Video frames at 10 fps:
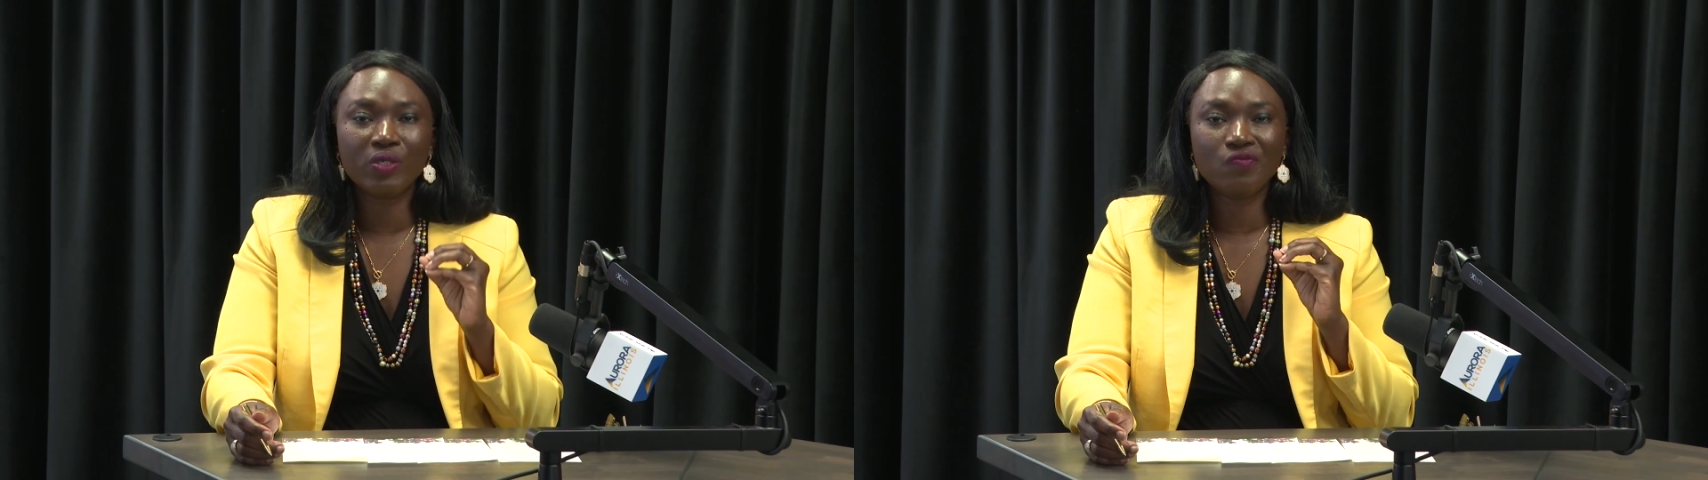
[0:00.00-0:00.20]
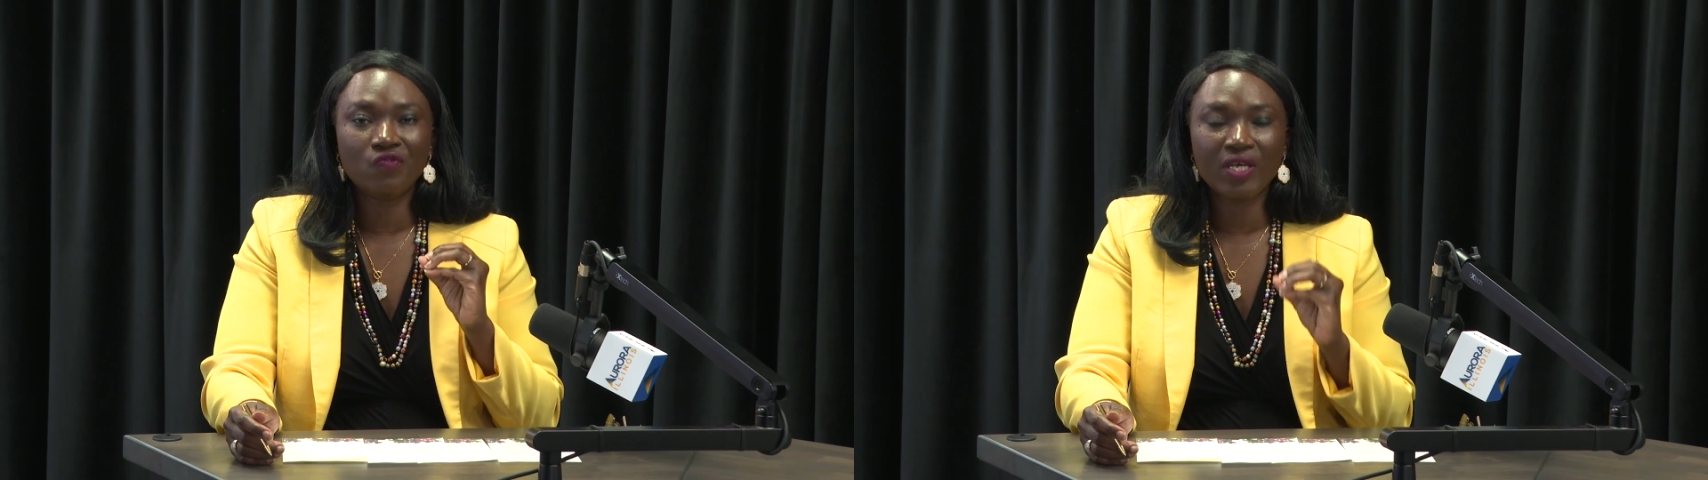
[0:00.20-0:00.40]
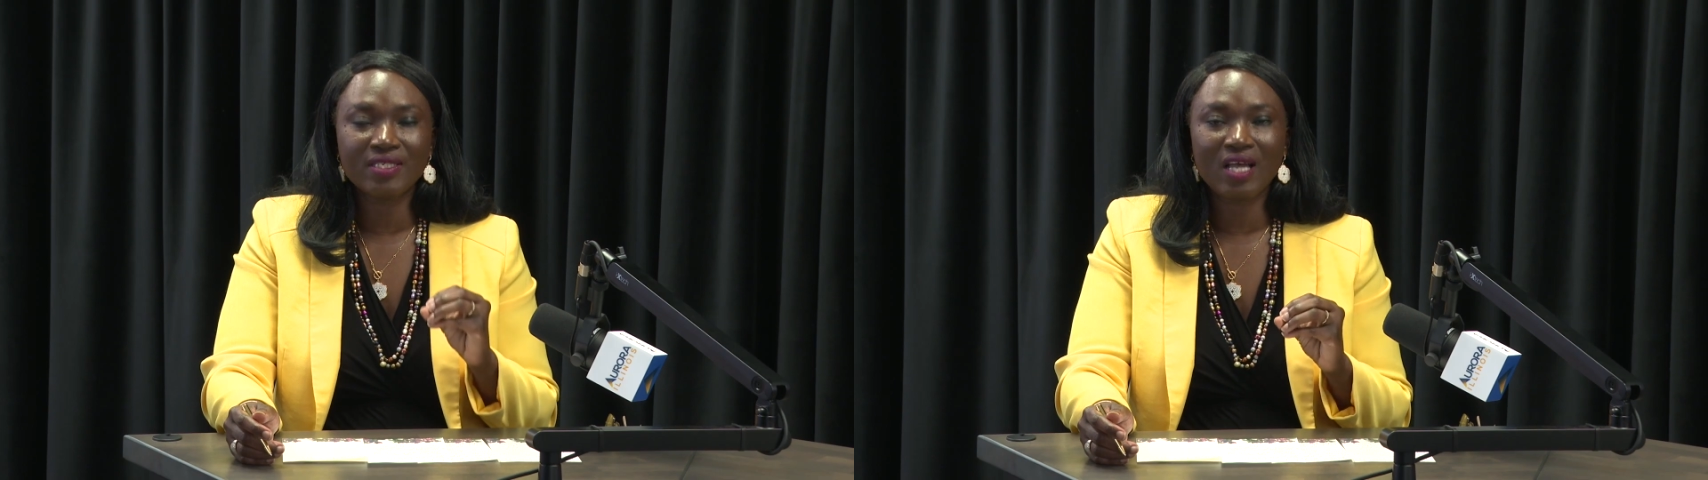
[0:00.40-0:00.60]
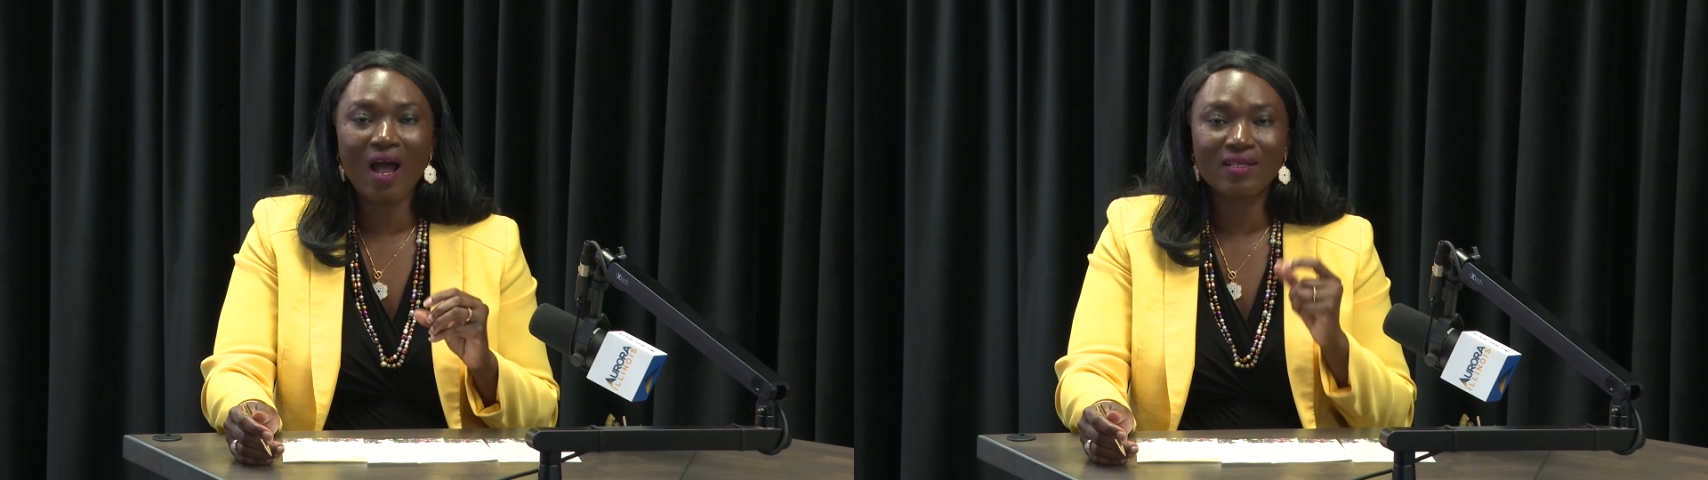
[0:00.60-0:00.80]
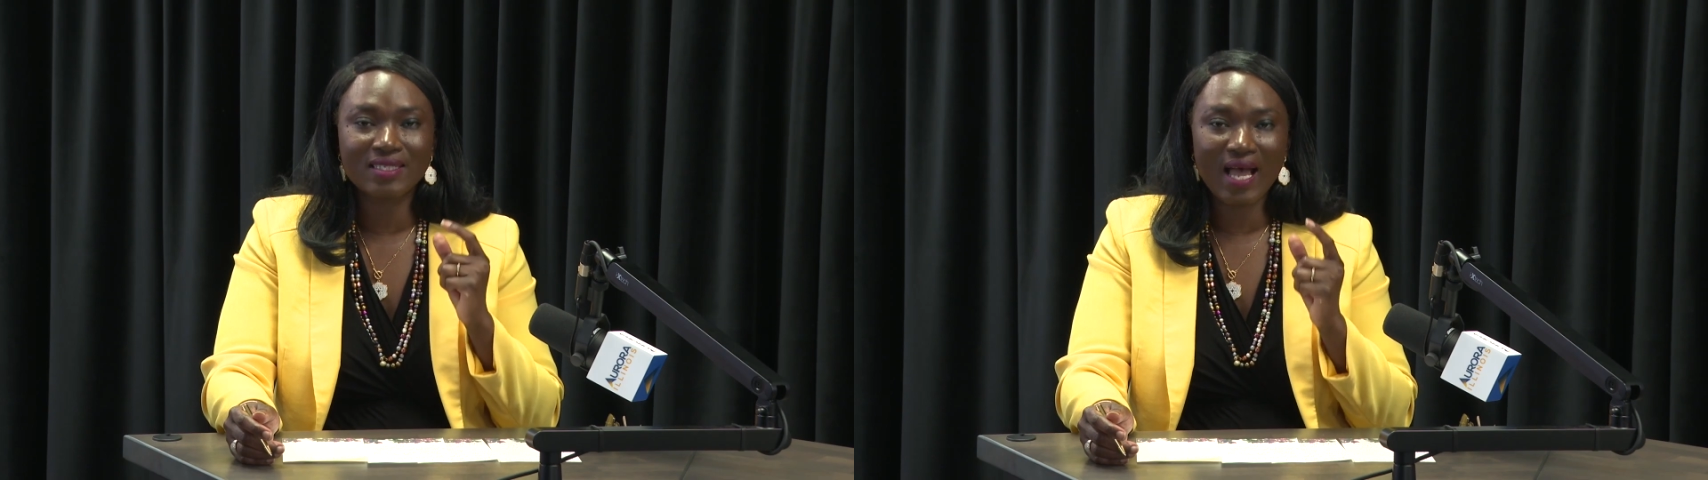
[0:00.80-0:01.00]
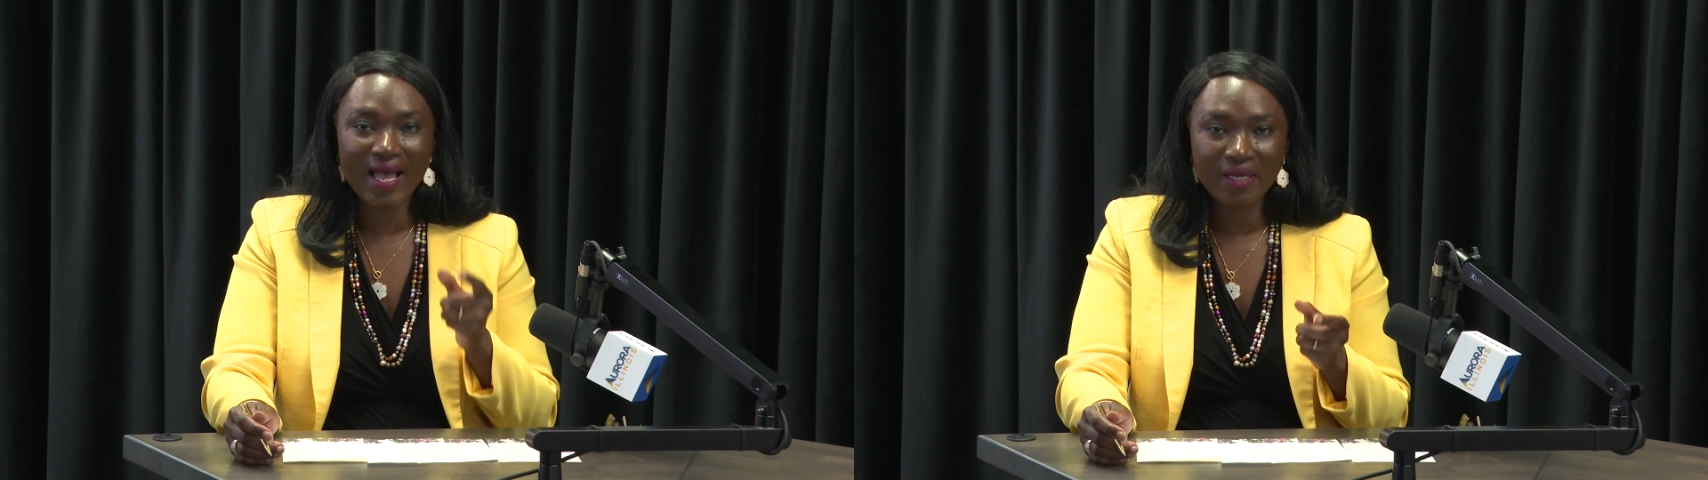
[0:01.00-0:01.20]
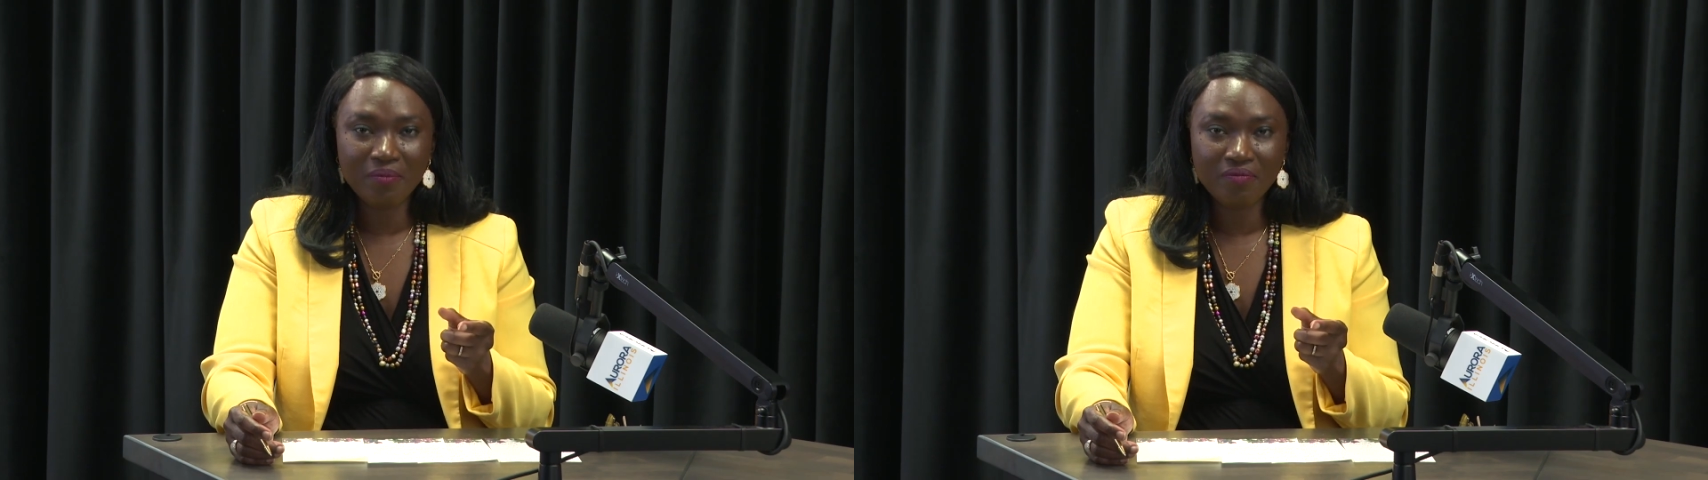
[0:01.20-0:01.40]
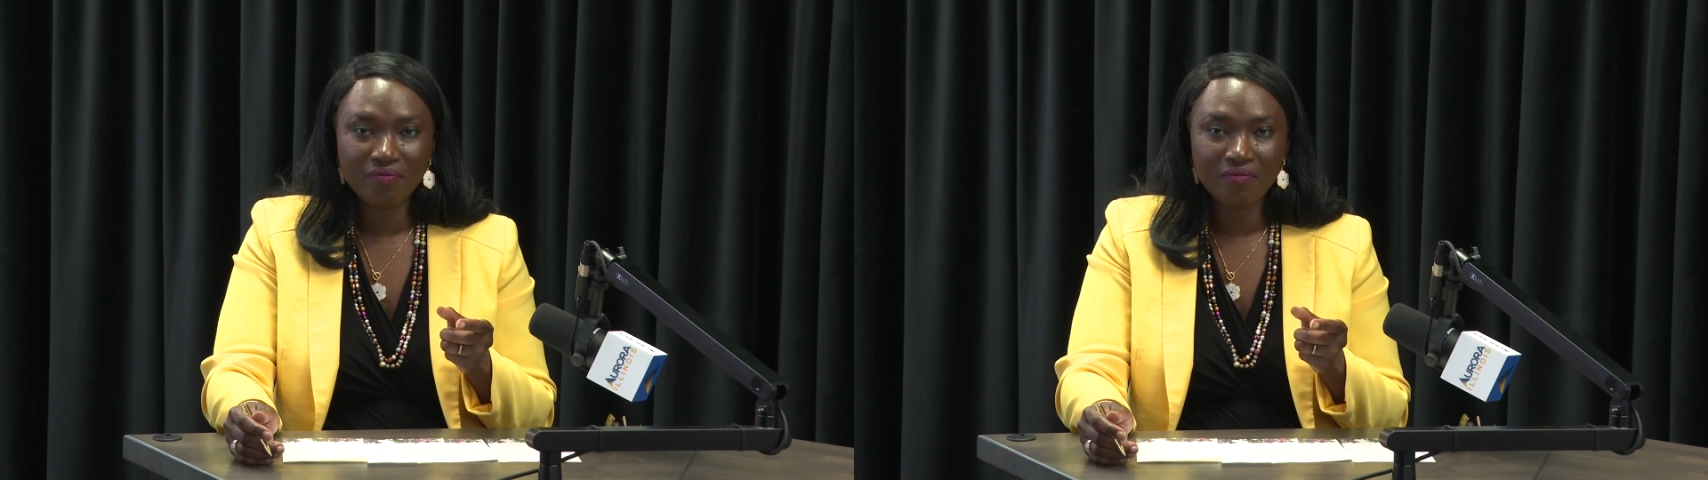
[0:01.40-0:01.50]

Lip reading: invest our time,